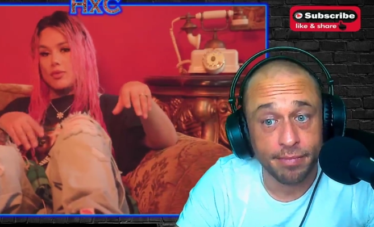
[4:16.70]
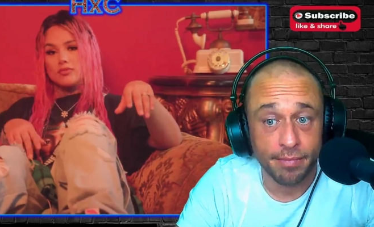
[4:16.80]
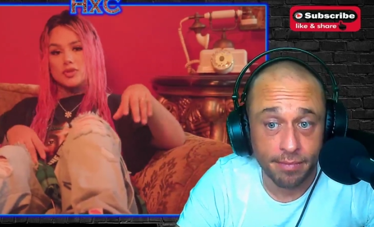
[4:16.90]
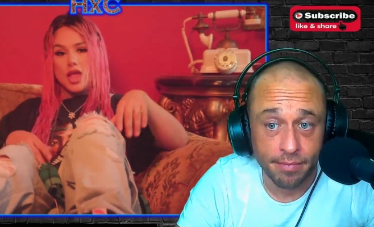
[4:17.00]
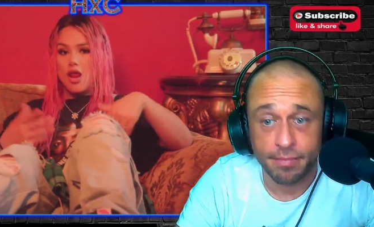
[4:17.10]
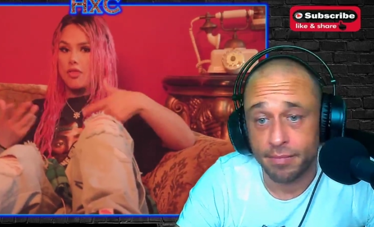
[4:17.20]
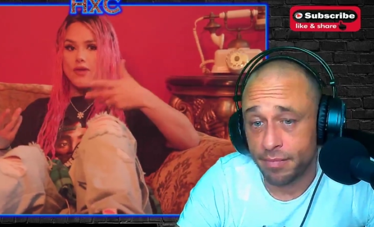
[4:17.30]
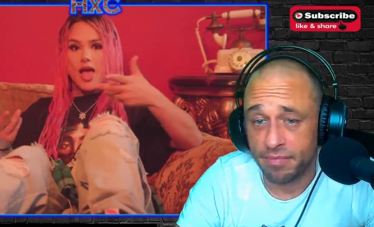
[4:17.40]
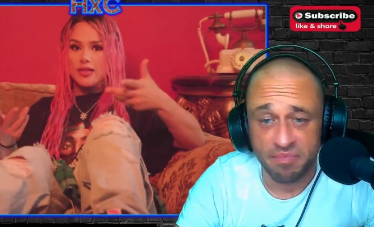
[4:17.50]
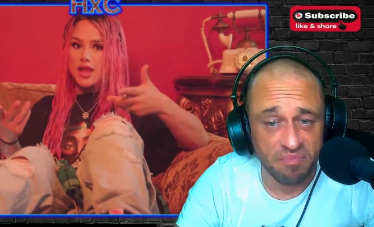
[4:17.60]
Speaker 1: problems, and all
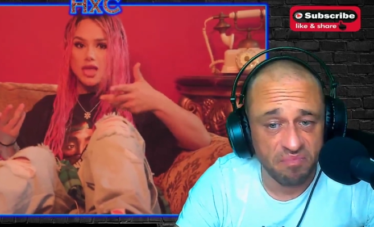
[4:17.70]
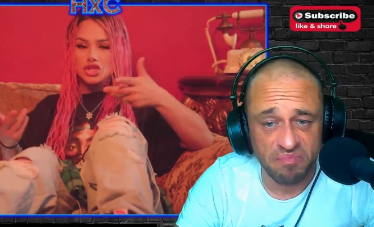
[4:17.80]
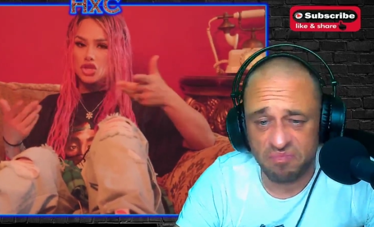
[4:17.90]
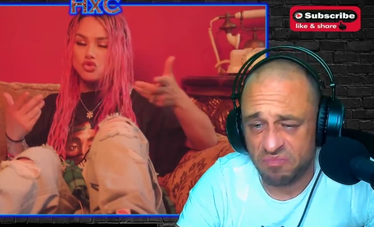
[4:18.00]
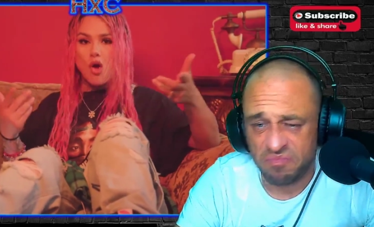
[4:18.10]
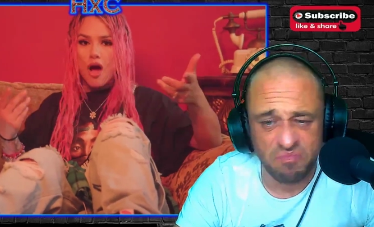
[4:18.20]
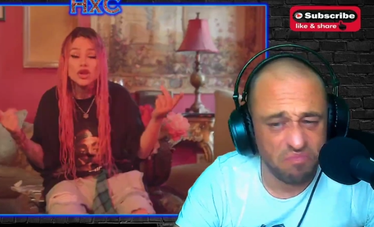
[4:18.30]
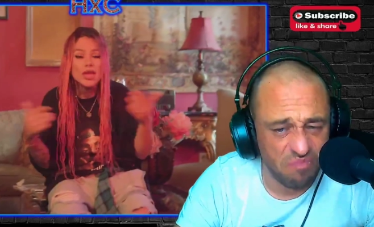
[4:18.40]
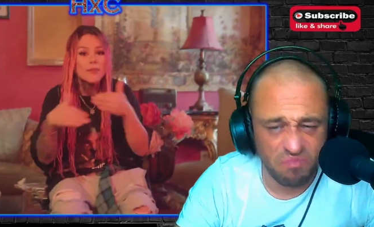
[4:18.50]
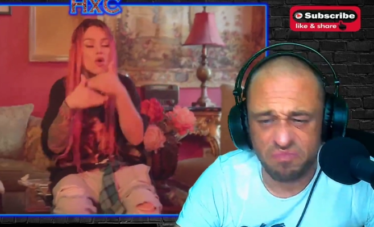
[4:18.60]
the validation you offer